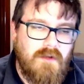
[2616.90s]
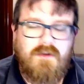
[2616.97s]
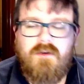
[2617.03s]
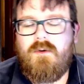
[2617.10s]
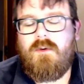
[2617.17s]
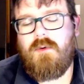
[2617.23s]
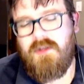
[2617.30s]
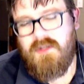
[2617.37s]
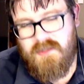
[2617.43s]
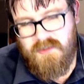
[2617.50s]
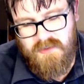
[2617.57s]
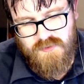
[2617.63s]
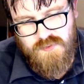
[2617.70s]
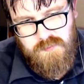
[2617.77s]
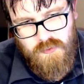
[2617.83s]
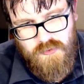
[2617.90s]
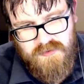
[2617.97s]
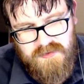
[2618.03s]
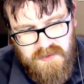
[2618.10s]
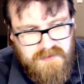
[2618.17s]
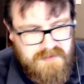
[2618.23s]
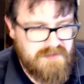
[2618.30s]
Or you can use Burnt
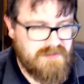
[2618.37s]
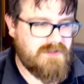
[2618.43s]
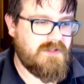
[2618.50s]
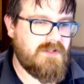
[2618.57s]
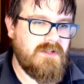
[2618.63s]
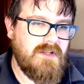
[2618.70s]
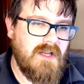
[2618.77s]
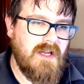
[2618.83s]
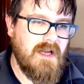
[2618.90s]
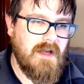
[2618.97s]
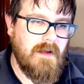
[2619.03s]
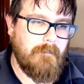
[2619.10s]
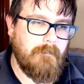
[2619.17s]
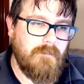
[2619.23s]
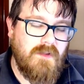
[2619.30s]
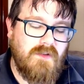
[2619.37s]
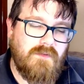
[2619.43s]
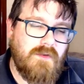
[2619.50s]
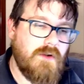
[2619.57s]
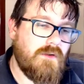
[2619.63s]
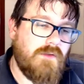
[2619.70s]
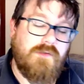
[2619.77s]
Toast. Um,
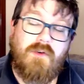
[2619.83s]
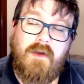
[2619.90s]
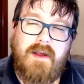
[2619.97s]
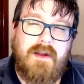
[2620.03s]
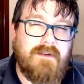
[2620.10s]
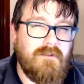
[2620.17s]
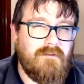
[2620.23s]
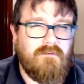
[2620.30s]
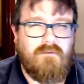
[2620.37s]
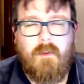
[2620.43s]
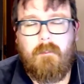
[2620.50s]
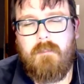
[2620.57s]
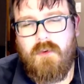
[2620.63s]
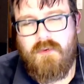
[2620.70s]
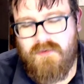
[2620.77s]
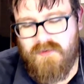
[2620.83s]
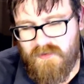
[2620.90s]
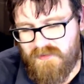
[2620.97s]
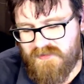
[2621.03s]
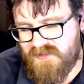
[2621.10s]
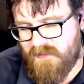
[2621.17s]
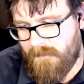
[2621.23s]
feel free to rip Burnt
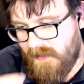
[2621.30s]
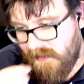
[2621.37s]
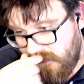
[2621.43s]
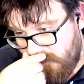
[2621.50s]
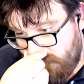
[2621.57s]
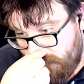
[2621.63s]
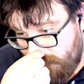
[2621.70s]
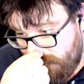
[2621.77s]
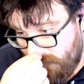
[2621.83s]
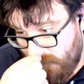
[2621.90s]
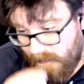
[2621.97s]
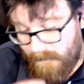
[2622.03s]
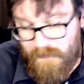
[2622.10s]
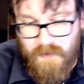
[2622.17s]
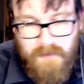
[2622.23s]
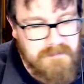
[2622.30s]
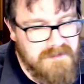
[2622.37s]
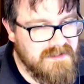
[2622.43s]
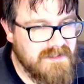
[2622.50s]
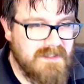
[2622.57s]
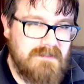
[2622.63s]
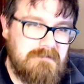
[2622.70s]
Toast apart,
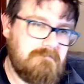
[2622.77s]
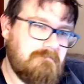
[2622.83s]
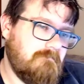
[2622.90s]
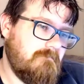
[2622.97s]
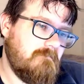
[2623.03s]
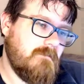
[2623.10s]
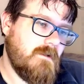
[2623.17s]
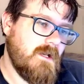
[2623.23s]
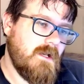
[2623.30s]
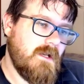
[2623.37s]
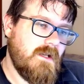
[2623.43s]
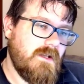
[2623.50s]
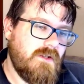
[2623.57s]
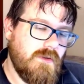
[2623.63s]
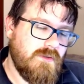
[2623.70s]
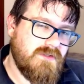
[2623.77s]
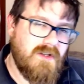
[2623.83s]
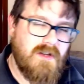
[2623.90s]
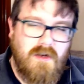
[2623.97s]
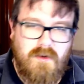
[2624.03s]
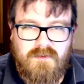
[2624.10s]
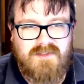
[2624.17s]
repurpose it, use it
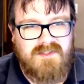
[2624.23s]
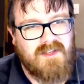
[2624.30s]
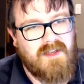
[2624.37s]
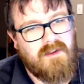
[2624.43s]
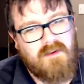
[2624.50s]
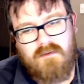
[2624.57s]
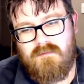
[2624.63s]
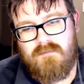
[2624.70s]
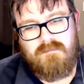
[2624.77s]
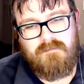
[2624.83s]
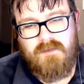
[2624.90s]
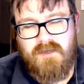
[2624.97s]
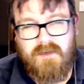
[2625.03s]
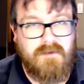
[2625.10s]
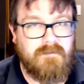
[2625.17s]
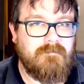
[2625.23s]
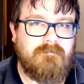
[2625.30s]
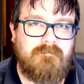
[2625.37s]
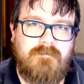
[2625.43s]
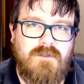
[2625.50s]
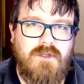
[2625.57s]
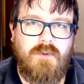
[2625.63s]
wholesale, you know,
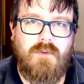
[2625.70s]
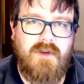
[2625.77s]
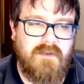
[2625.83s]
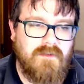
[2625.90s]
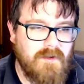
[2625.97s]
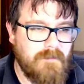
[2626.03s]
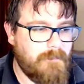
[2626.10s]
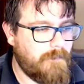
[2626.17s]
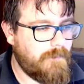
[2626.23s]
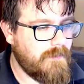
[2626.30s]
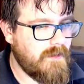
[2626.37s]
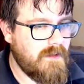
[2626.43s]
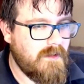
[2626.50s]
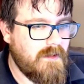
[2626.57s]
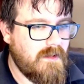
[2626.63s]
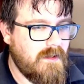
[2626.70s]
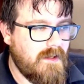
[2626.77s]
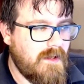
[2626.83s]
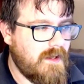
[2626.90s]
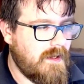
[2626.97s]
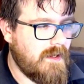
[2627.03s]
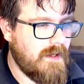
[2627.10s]
do whatever.
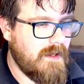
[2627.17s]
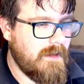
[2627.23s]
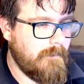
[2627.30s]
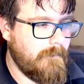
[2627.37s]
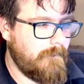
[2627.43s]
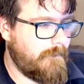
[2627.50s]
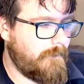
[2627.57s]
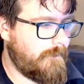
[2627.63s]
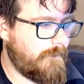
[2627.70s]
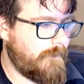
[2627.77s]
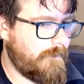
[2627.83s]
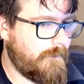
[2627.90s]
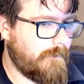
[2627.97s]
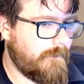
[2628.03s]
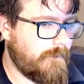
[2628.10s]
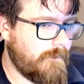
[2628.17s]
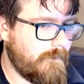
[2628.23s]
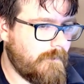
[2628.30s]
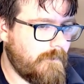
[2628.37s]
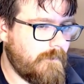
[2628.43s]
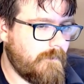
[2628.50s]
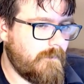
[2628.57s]
Um,
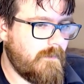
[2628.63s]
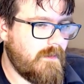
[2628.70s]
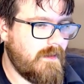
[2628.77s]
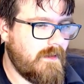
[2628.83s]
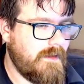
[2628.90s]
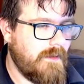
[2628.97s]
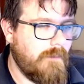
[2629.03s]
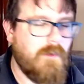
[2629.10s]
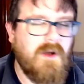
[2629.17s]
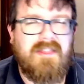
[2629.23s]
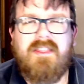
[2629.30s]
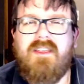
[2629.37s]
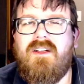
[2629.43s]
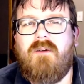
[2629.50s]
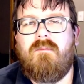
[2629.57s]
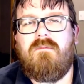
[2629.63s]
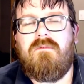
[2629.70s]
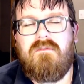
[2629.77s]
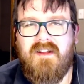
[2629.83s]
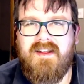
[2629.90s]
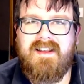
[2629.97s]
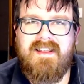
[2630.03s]
and one thing I'm
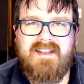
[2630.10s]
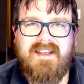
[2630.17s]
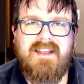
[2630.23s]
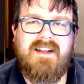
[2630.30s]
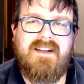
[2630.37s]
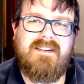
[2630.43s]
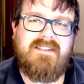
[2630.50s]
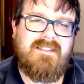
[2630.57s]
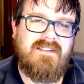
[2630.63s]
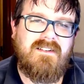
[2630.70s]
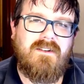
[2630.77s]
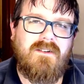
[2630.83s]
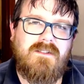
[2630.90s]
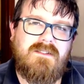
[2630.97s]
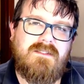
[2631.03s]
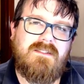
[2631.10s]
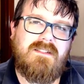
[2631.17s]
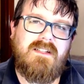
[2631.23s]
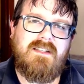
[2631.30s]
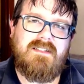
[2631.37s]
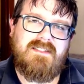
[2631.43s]
really keen on is